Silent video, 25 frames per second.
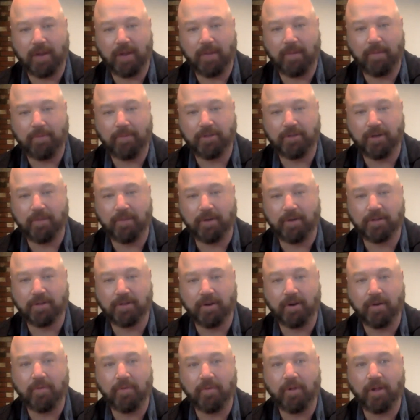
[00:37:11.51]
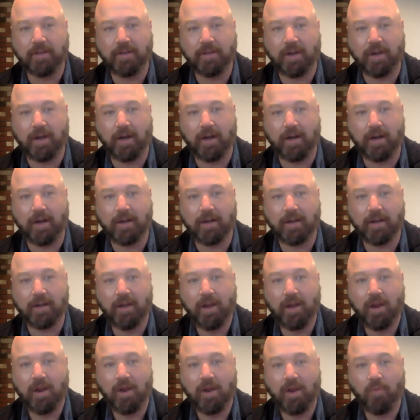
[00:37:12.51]
Let me share my screen while I talk,
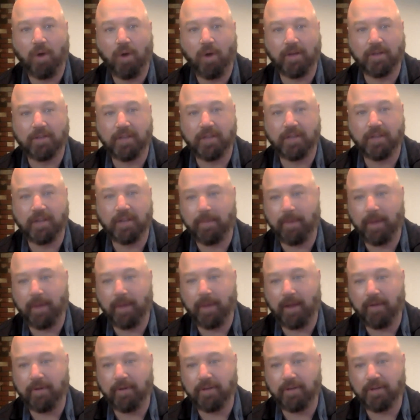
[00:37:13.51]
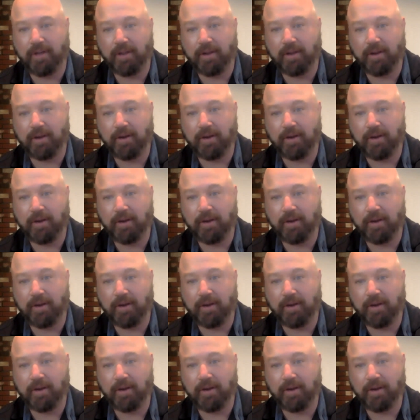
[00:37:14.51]
while we all say goodbye to each other.